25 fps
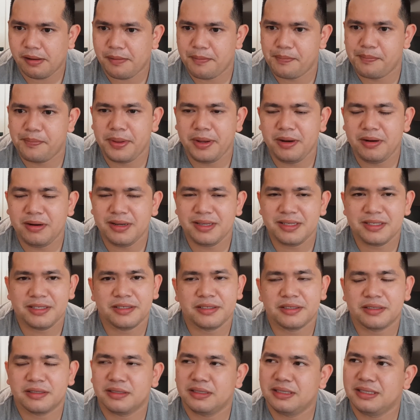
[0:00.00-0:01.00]

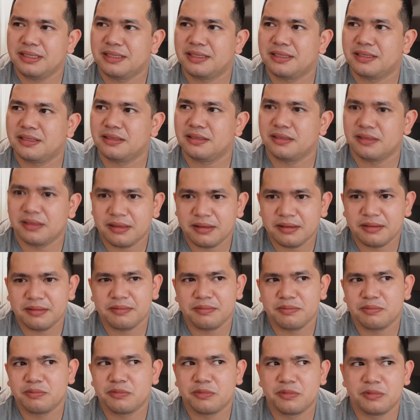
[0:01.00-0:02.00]
Bitterness is
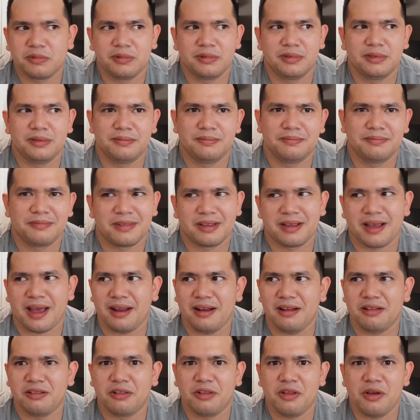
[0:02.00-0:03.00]

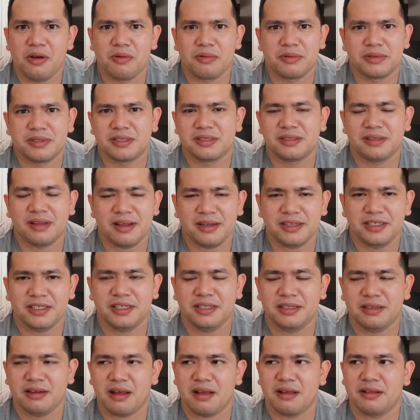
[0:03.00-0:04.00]
kind of low. It's
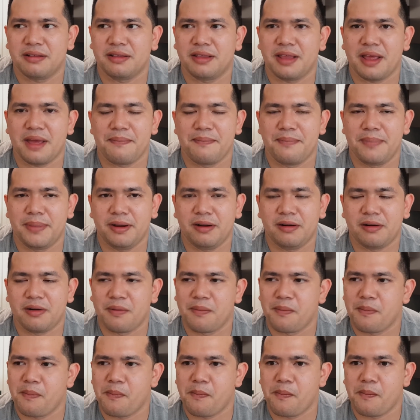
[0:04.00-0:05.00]
actually not that
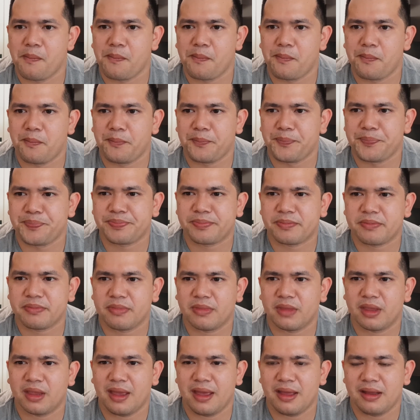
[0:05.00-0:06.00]
bitter,
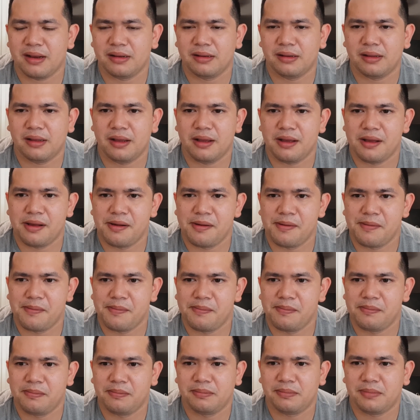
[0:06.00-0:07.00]
and
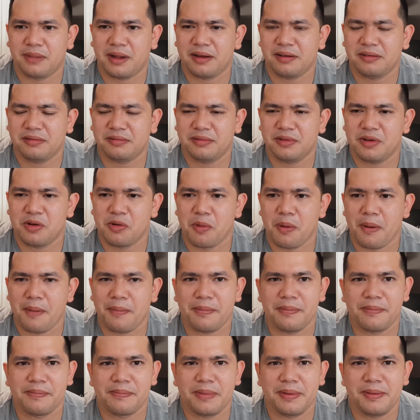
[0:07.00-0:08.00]
I don't
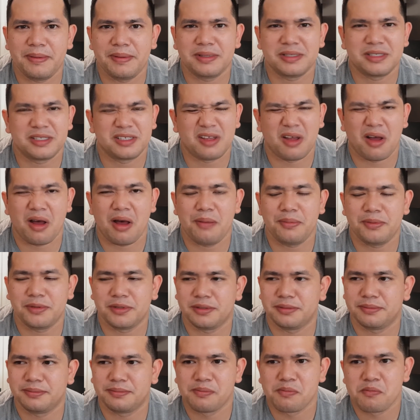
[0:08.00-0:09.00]
know. Maybe it's the
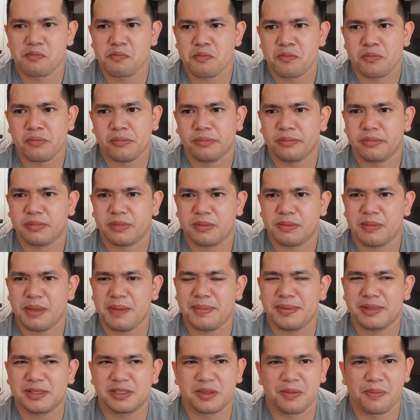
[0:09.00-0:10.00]
hops,
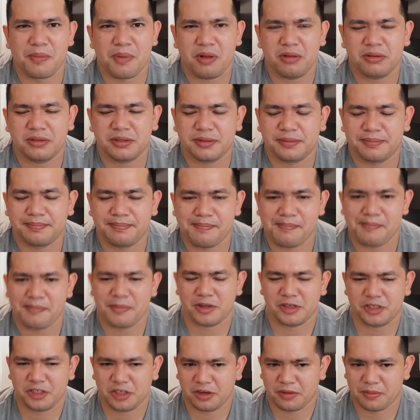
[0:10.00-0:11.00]
maybe it's the malt.
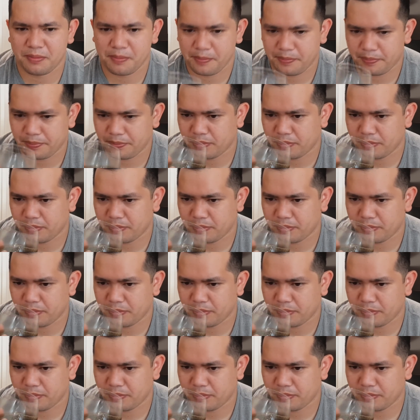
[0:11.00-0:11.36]
Not sure.